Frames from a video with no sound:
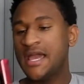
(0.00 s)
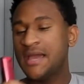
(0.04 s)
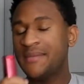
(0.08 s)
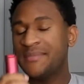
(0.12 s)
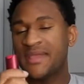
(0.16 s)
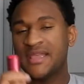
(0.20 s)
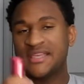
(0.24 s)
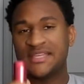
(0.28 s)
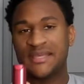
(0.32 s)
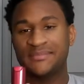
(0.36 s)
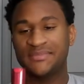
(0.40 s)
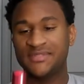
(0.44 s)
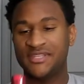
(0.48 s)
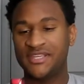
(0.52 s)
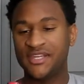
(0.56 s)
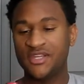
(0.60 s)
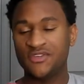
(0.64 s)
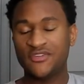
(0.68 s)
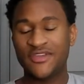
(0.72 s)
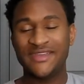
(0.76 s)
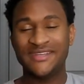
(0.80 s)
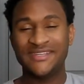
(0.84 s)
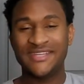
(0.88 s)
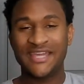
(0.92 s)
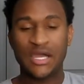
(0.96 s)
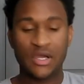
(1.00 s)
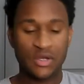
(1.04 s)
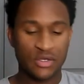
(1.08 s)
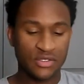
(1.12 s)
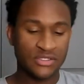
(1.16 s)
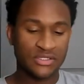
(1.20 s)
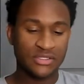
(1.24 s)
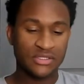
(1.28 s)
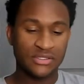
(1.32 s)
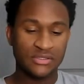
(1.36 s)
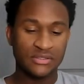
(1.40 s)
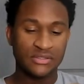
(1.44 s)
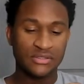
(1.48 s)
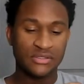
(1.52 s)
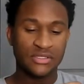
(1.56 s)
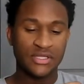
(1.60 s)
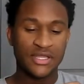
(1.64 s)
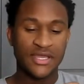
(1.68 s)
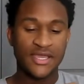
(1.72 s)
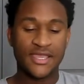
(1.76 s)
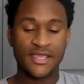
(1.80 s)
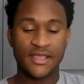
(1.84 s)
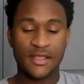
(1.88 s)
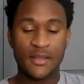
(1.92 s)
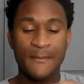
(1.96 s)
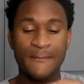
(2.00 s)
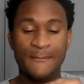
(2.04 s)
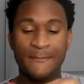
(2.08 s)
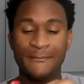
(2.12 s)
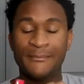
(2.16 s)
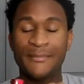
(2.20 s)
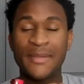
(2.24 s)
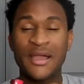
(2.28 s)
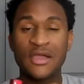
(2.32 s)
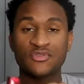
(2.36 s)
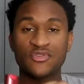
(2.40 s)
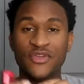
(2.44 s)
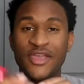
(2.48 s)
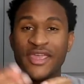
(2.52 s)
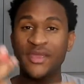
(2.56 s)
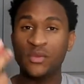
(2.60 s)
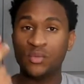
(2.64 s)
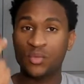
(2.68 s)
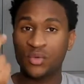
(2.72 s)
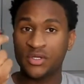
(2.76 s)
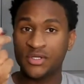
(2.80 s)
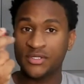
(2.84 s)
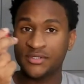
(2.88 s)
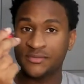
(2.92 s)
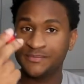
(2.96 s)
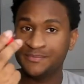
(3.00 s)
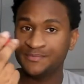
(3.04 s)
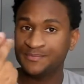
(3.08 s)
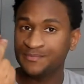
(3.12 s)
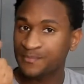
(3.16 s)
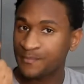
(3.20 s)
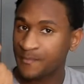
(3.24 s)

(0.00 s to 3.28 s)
because I'm telling you right now, like, my right one,